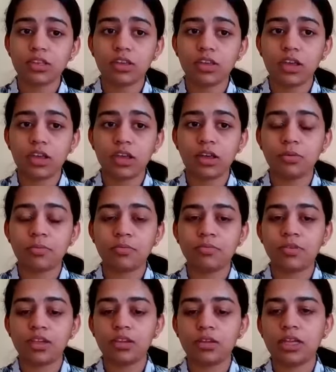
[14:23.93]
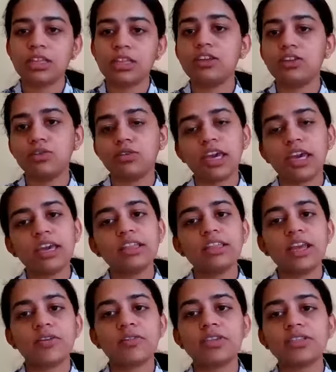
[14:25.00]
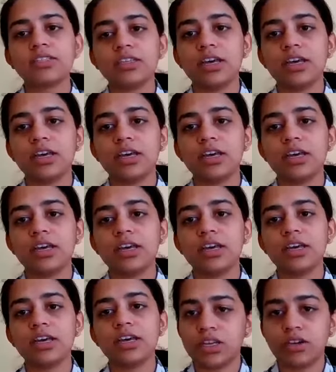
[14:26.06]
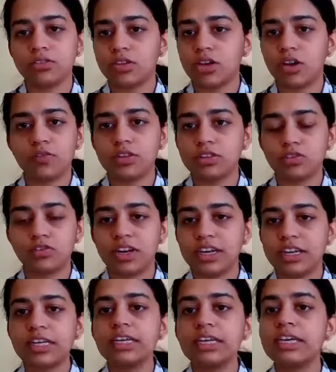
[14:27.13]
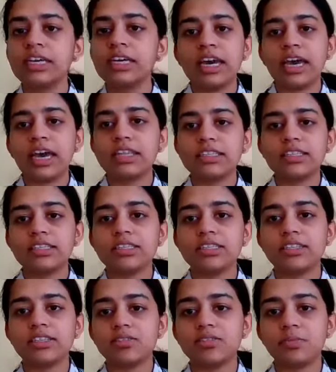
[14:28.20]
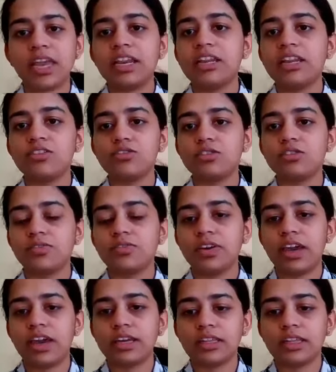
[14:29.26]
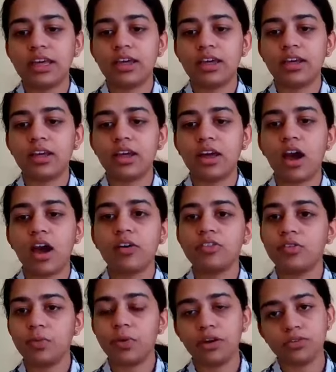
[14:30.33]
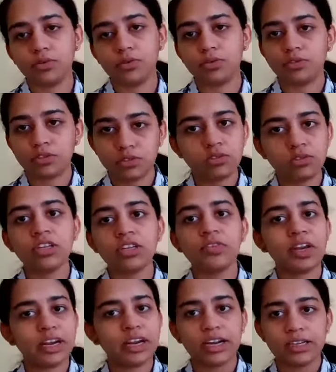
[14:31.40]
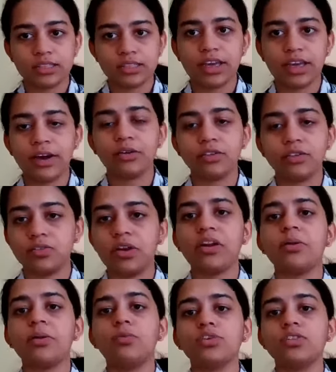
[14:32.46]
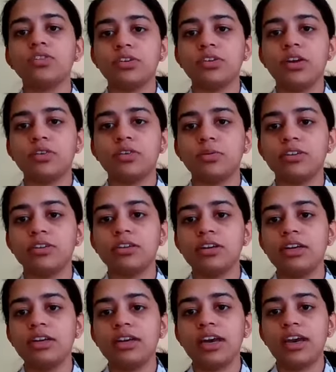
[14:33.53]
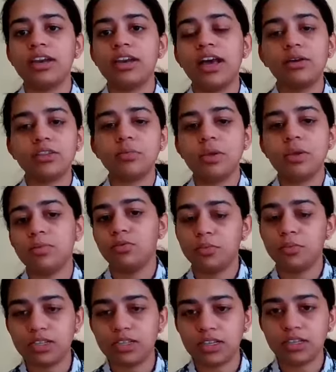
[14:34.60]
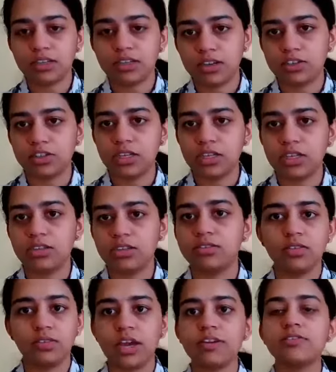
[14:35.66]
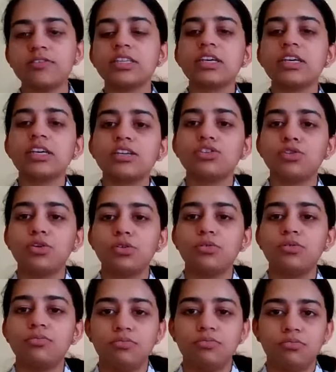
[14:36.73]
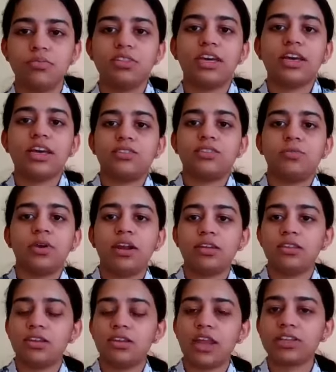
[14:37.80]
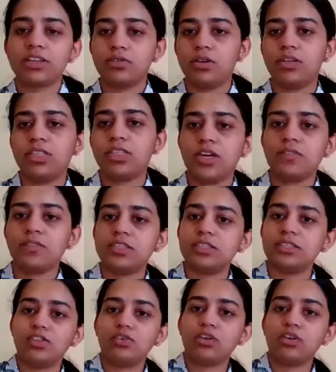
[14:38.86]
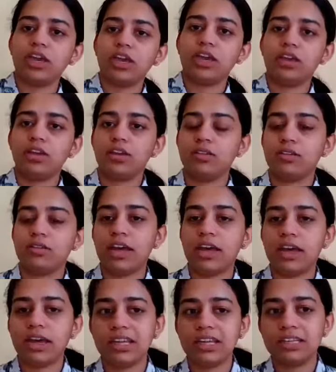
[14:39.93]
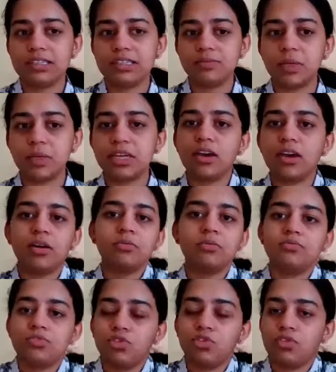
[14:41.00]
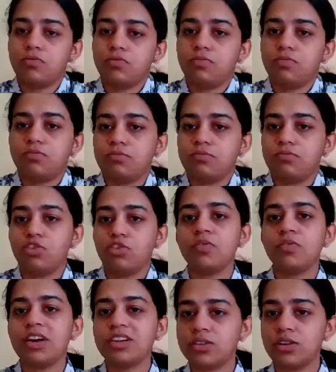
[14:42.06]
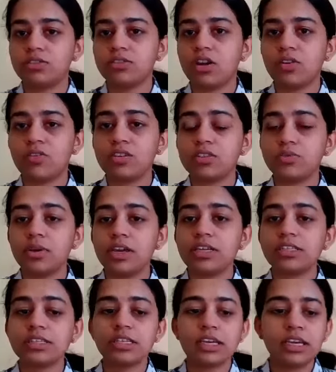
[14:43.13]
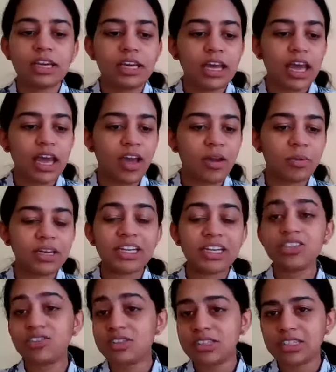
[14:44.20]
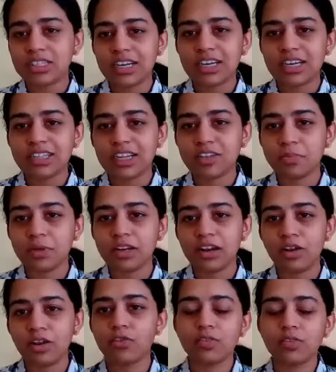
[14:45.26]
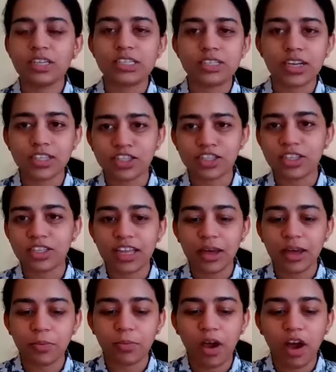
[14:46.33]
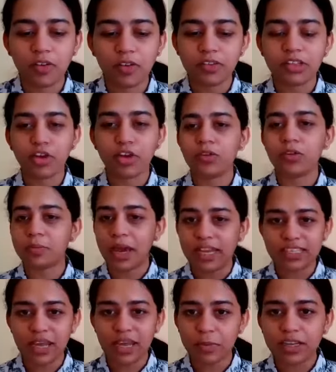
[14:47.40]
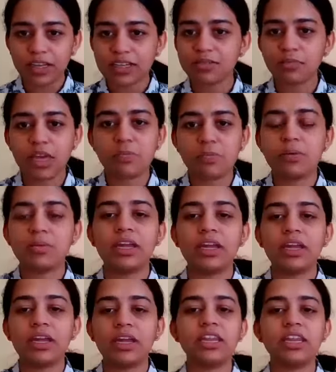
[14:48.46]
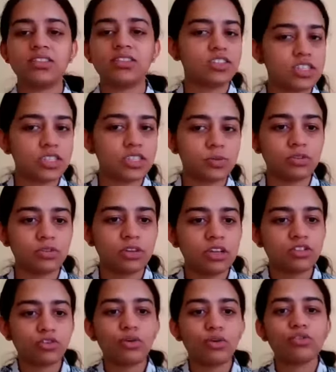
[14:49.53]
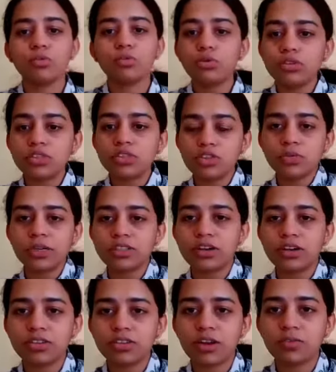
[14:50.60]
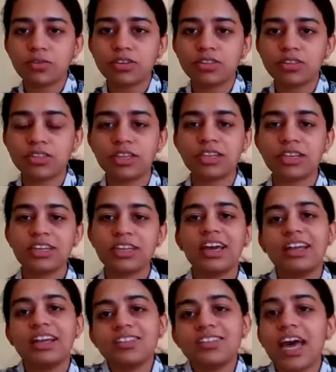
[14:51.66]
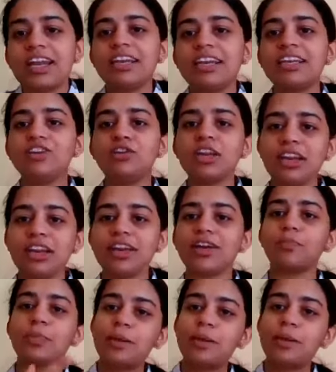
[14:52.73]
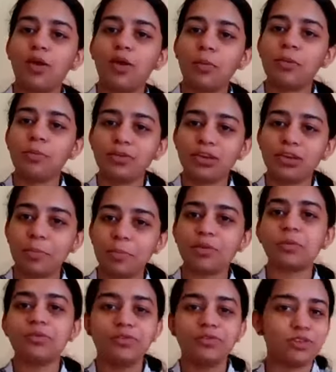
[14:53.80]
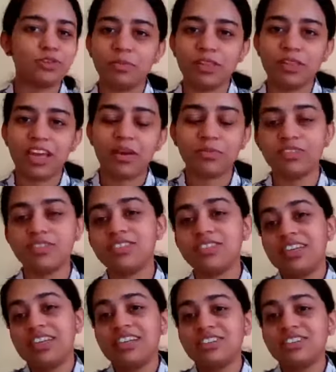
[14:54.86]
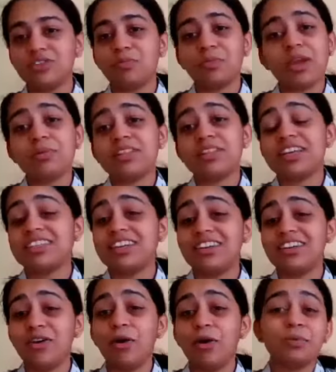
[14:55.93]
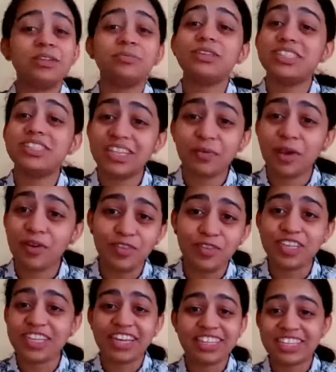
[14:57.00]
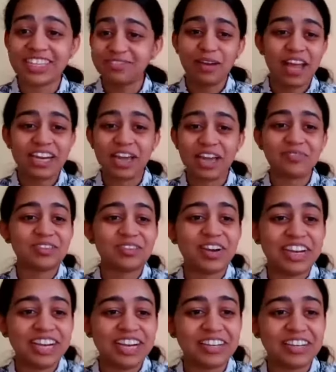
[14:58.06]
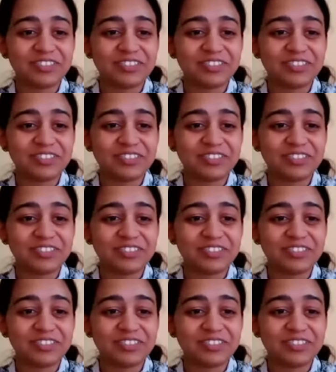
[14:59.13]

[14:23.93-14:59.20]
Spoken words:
In the UK, there is a form of universal health coverage already, and this is mainly due to the fact that after World War II, they realized that health is very important for everyone, and healthy people means that the country survives. So that's where the National Health Service in the UK has become sort of universal health coverage ways. And interestingly, there's been a lot of discussion that after the COVID pandemic, maybe many countries will go towards universal health coverage. And sadly, you need like a big problem to happen before something happens. So maybe that's an optimistic way of looking at this pandemic right now.